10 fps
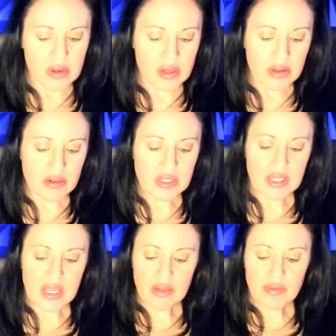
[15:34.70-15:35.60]
There's a
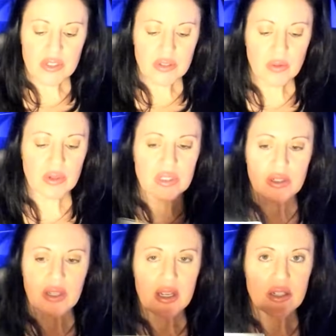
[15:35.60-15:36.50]
King of the Swords.
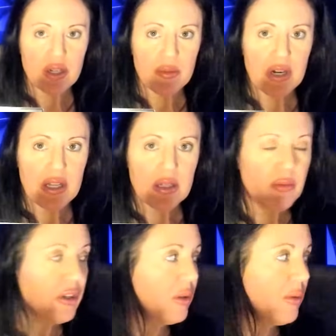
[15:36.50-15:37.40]
Okay, a Gemini,
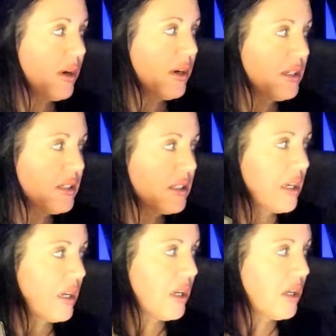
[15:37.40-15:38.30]
Libra, Aquarius.
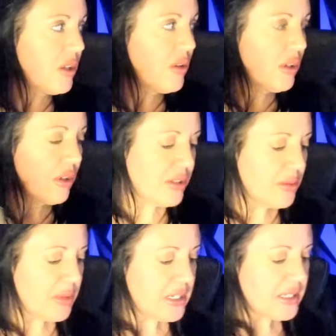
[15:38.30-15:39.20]
You could also
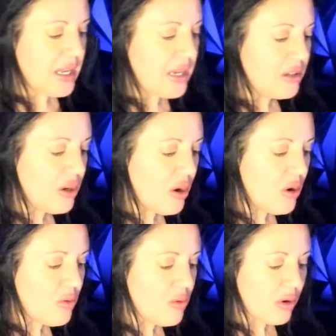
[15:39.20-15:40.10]
be saying
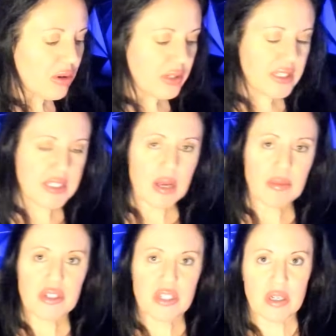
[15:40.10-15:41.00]
no or
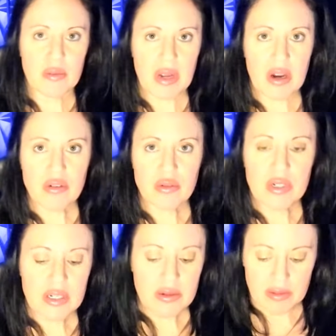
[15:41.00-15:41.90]
establishing a boundary.